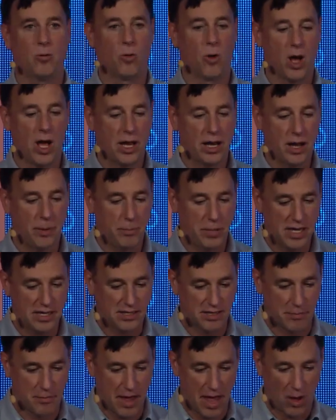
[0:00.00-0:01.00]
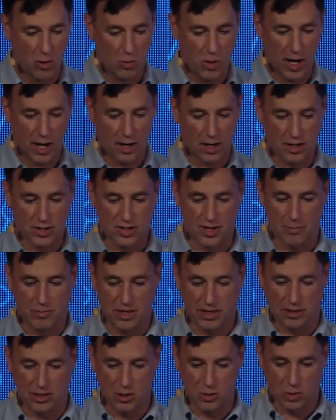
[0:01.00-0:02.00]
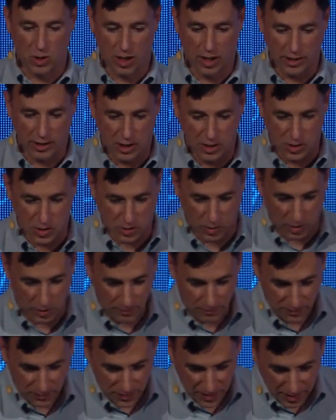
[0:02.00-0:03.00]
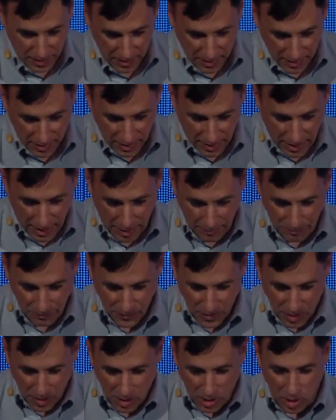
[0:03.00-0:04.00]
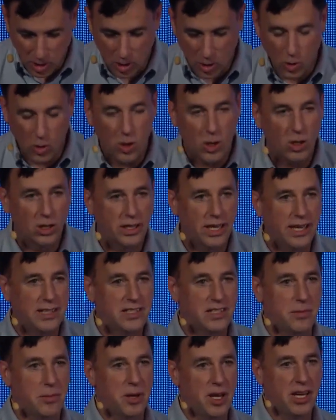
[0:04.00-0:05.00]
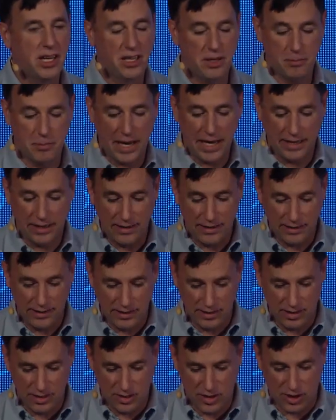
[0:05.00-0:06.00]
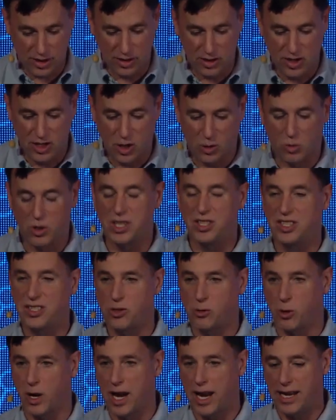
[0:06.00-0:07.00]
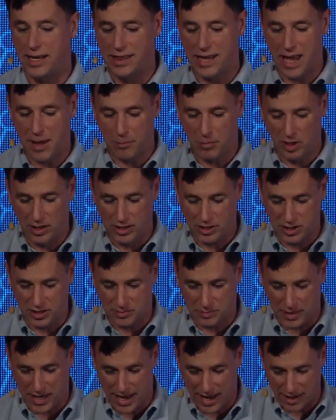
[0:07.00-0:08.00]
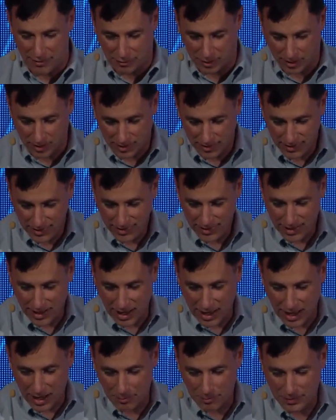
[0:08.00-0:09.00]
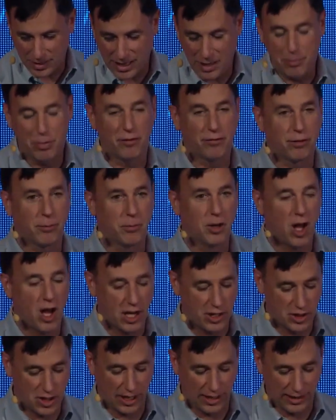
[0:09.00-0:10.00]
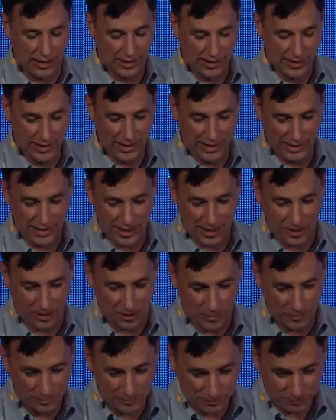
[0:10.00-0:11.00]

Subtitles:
run a piece of malware or something new or unusual. Your goal needs to be to restrain that malicious behavior, keep it from launching in the interim.